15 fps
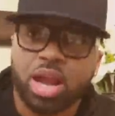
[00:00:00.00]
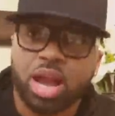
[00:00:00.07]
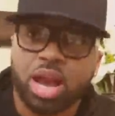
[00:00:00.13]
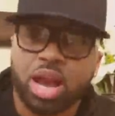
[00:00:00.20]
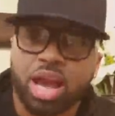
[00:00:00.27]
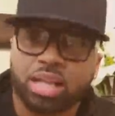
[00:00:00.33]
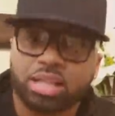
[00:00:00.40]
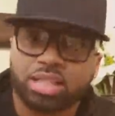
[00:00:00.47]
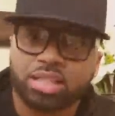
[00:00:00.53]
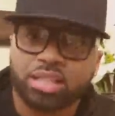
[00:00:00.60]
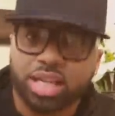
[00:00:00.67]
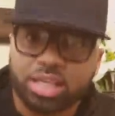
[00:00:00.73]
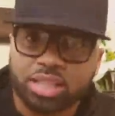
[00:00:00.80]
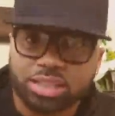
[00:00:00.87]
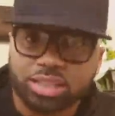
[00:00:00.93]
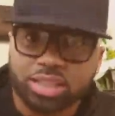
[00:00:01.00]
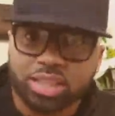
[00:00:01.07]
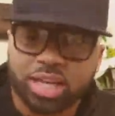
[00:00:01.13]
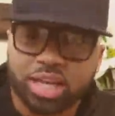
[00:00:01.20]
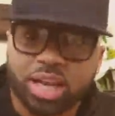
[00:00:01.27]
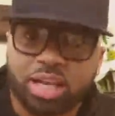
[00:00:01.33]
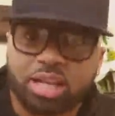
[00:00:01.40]
I had to change
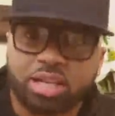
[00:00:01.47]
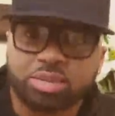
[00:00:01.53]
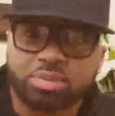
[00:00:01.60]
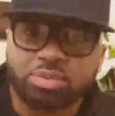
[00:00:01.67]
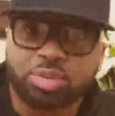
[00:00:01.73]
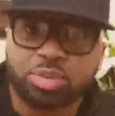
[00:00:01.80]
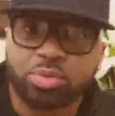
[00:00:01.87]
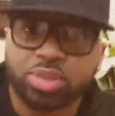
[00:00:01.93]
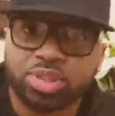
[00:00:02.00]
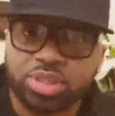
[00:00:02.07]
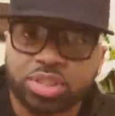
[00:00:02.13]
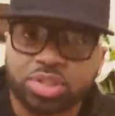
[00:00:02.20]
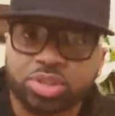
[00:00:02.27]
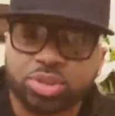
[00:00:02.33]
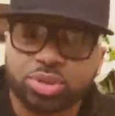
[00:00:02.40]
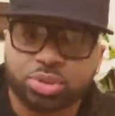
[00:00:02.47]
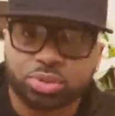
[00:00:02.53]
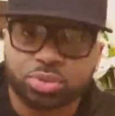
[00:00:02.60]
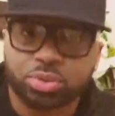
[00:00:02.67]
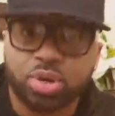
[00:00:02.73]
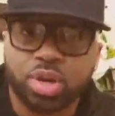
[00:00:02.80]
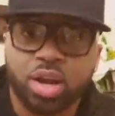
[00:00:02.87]
it, and I ended up switching it to